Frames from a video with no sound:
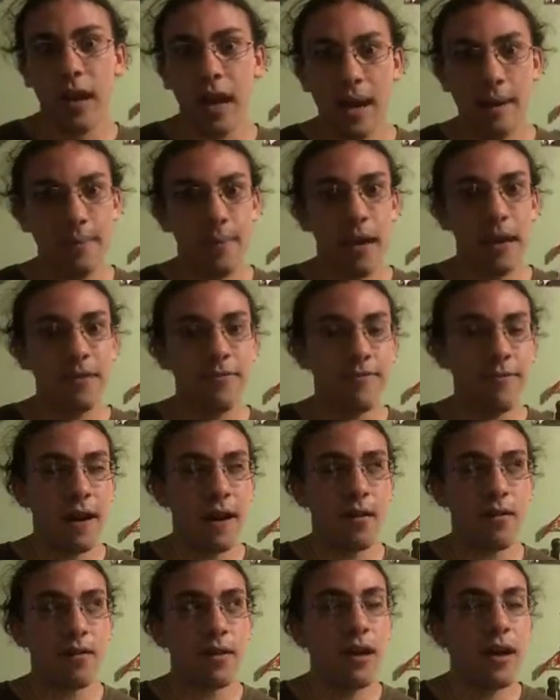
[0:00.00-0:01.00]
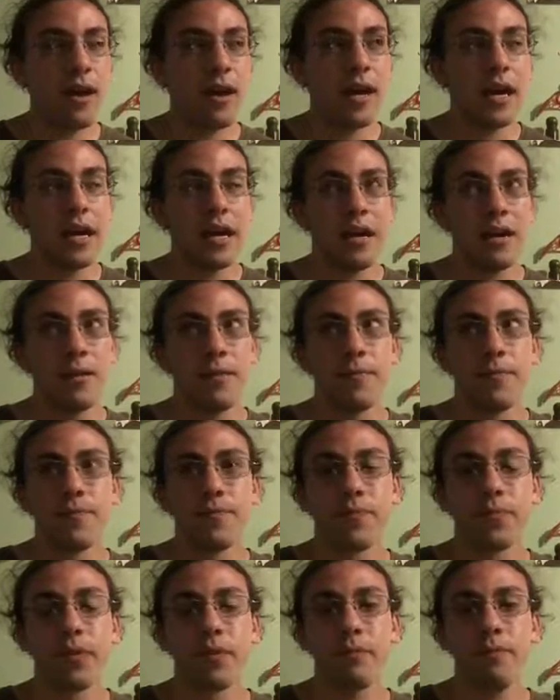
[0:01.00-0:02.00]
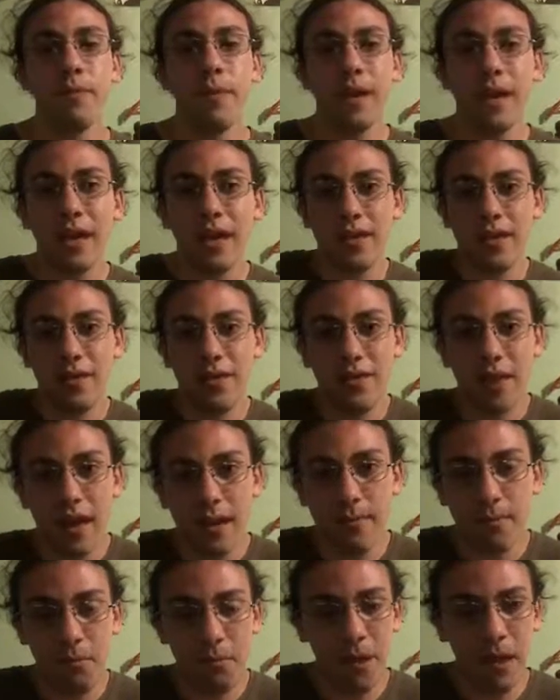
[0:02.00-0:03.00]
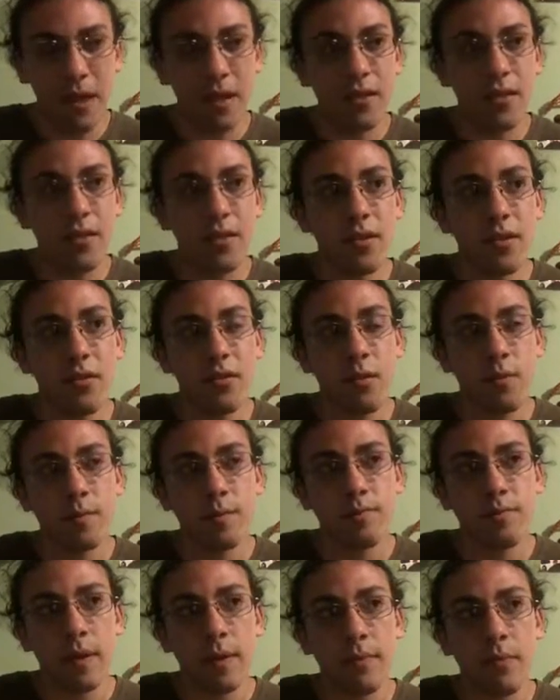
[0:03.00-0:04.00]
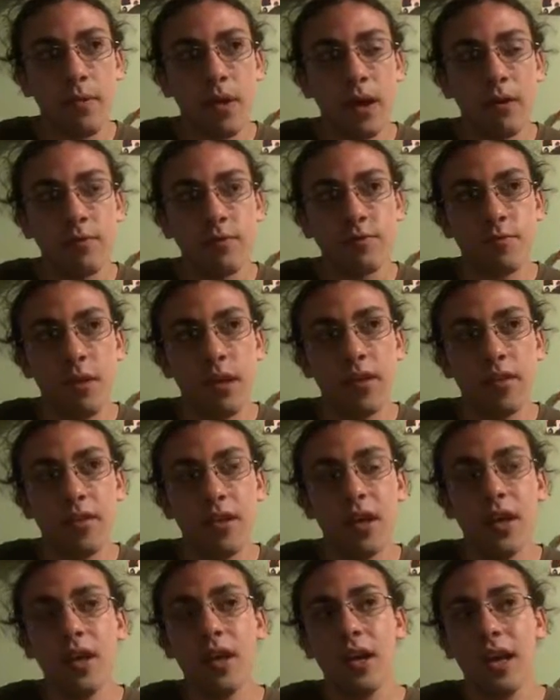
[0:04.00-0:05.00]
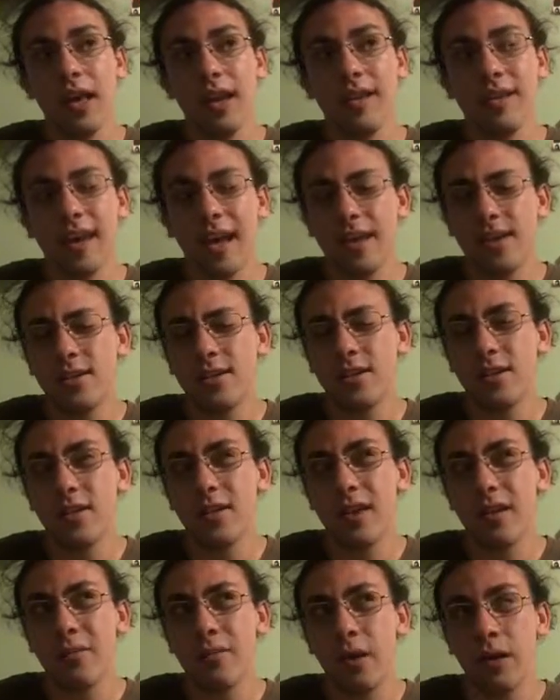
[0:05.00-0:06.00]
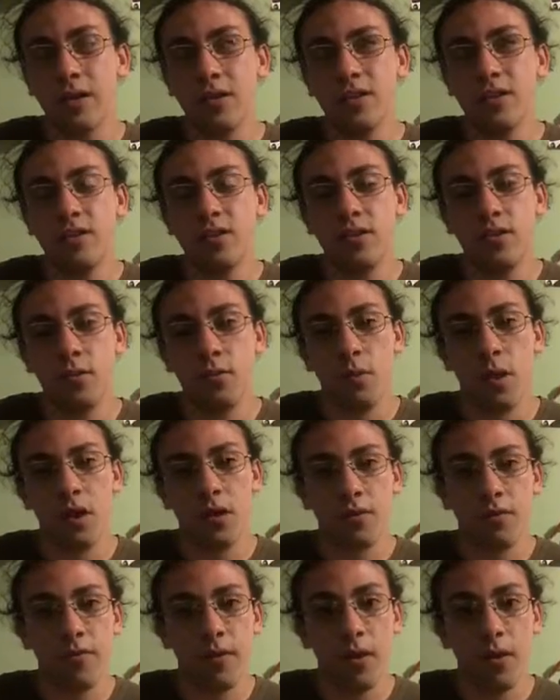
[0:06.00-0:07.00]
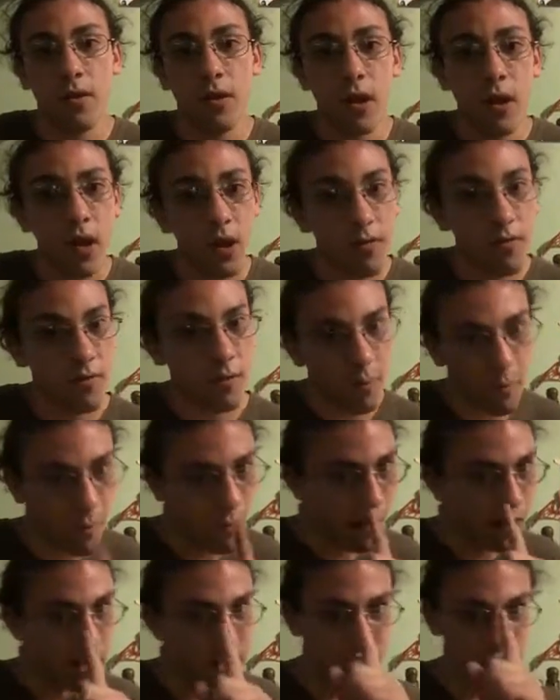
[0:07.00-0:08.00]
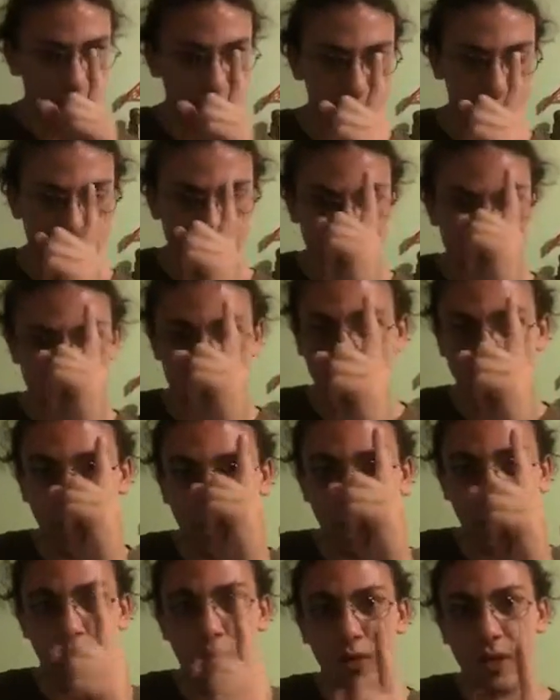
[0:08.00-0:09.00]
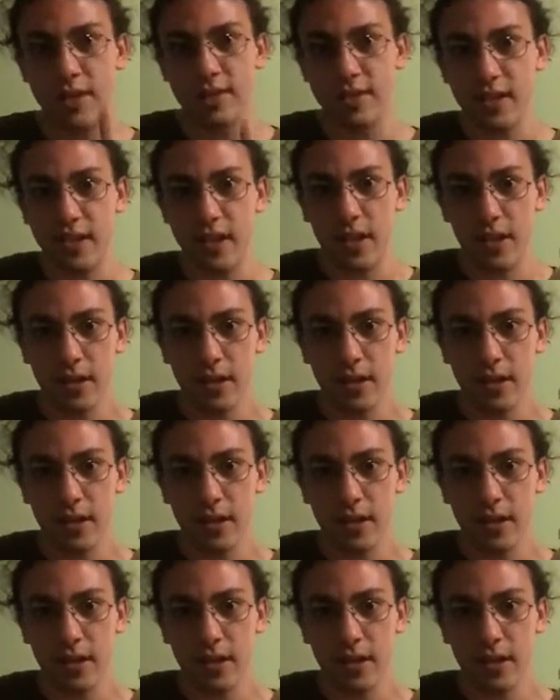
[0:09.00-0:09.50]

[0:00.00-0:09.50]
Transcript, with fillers: And by found, I mean that me and the group of people I was with intentionally went to the waterfall for one specific reason